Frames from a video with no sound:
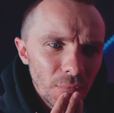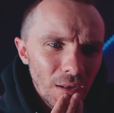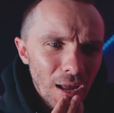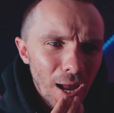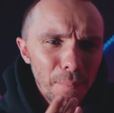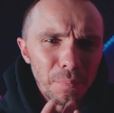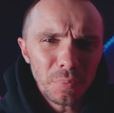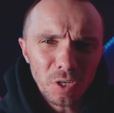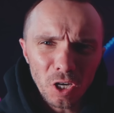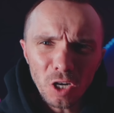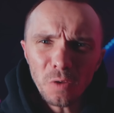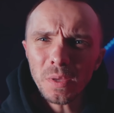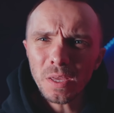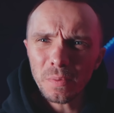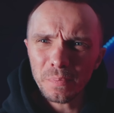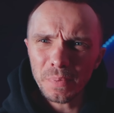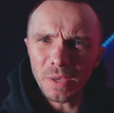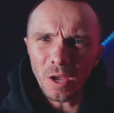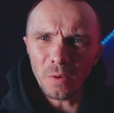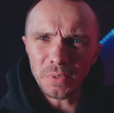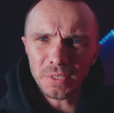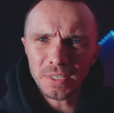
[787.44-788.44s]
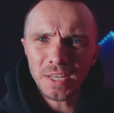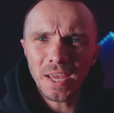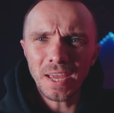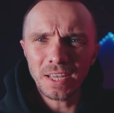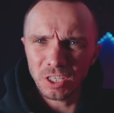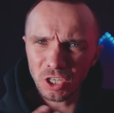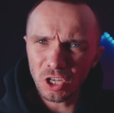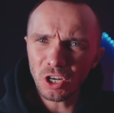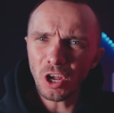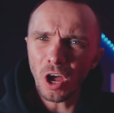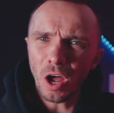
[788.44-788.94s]
I'm going to be a bit upset.
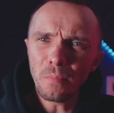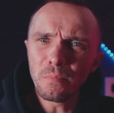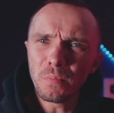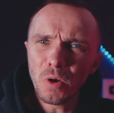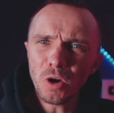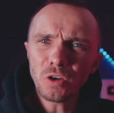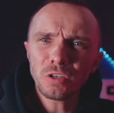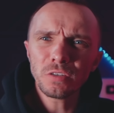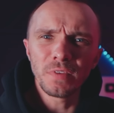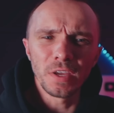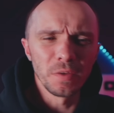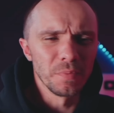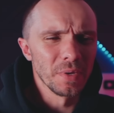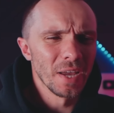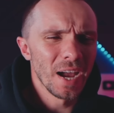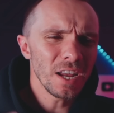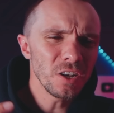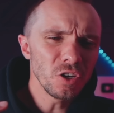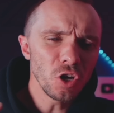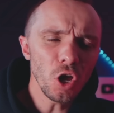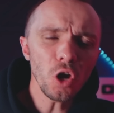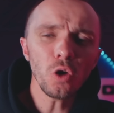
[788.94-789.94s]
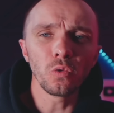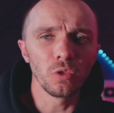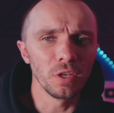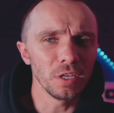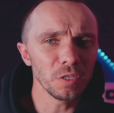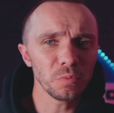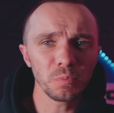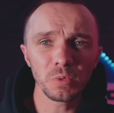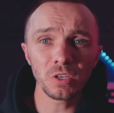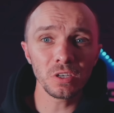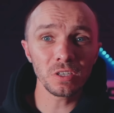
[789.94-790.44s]
It's going to unmotivate me. I know
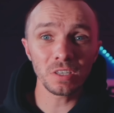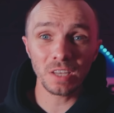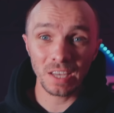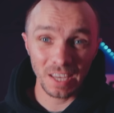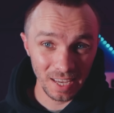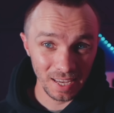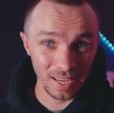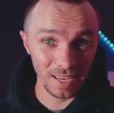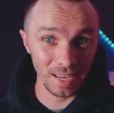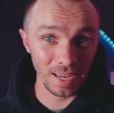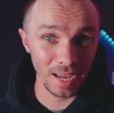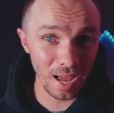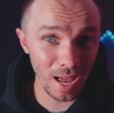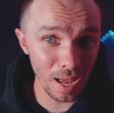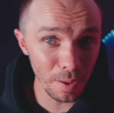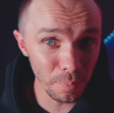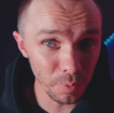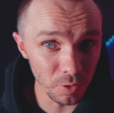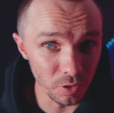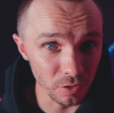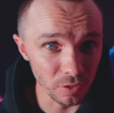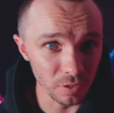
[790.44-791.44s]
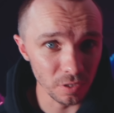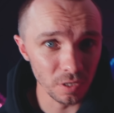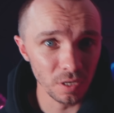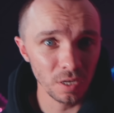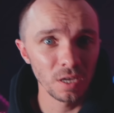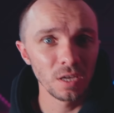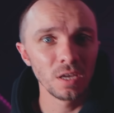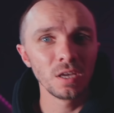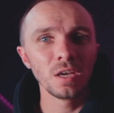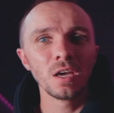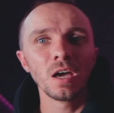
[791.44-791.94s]
this because it happened.
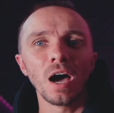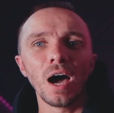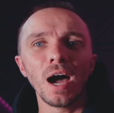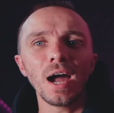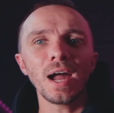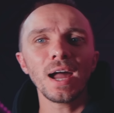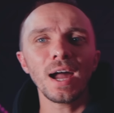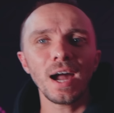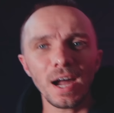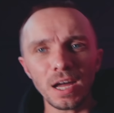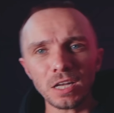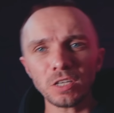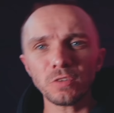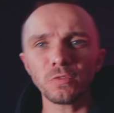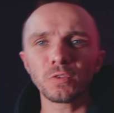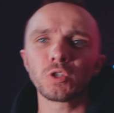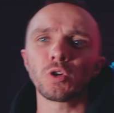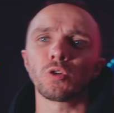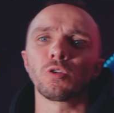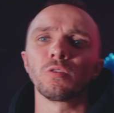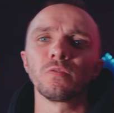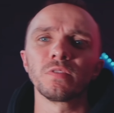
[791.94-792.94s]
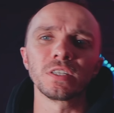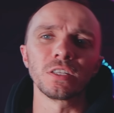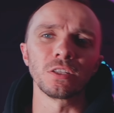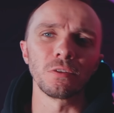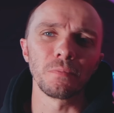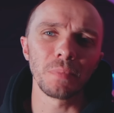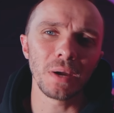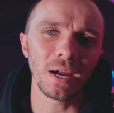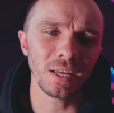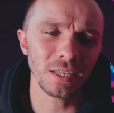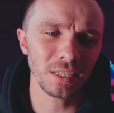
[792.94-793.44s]
I had photographers in the
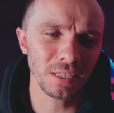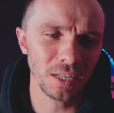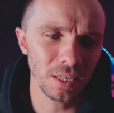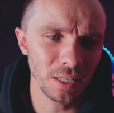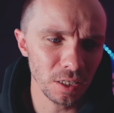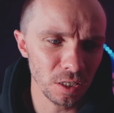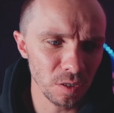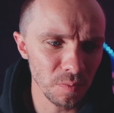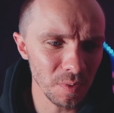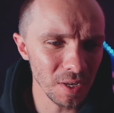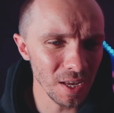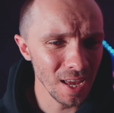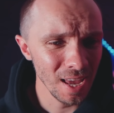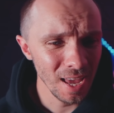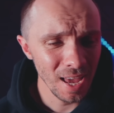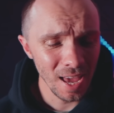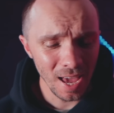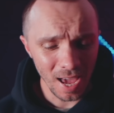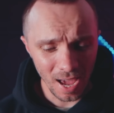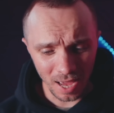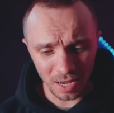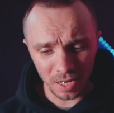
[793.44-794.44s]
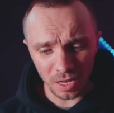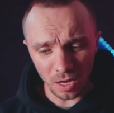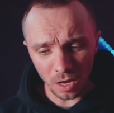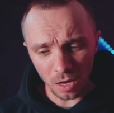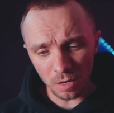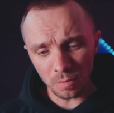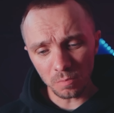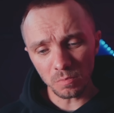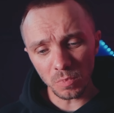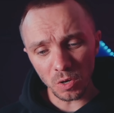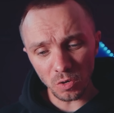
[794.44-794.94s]
past say this to me, and it
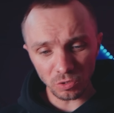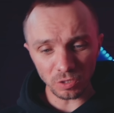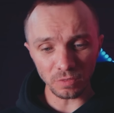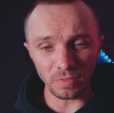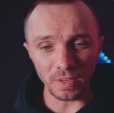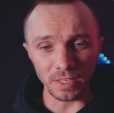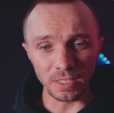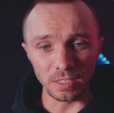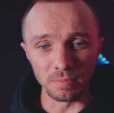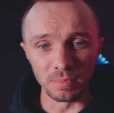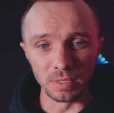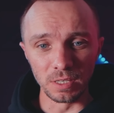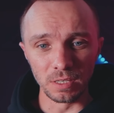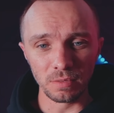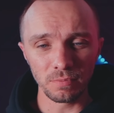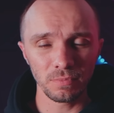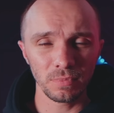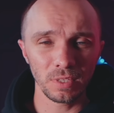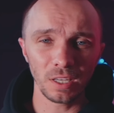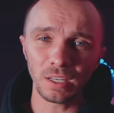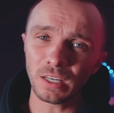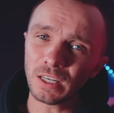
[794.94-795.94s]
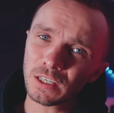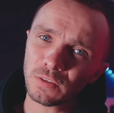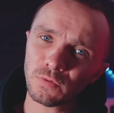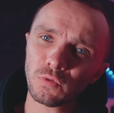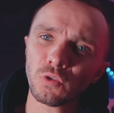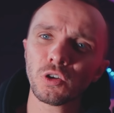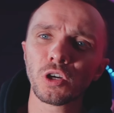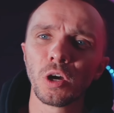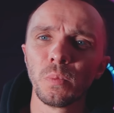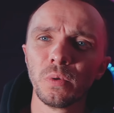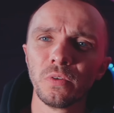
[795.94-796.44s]
unmotivated me, at least for
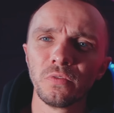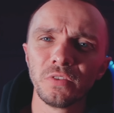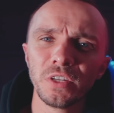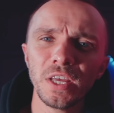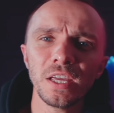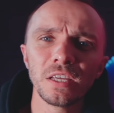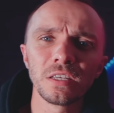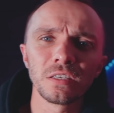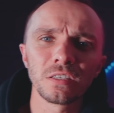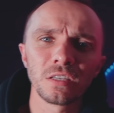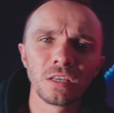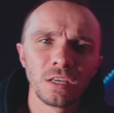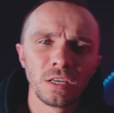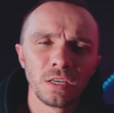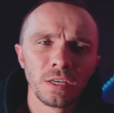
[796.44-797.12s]
a couple of days.